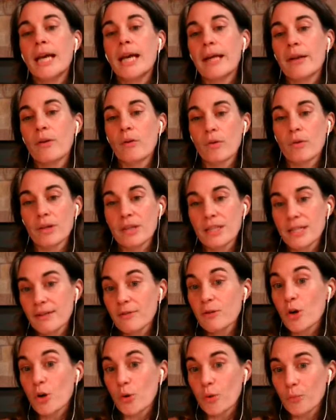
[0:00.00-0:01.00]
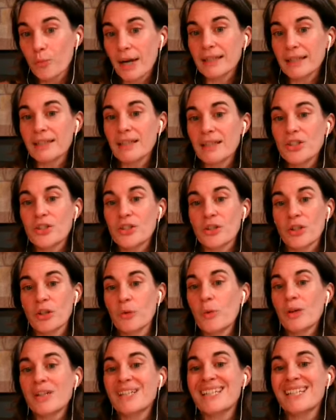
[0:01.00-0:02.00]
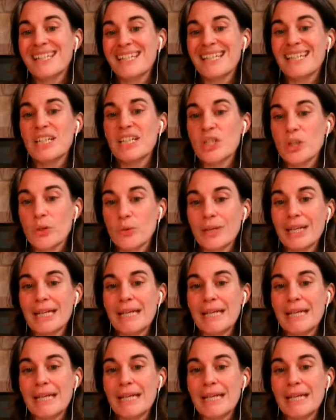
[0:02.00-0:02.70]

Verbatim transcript: In order to correct this, you're going to need to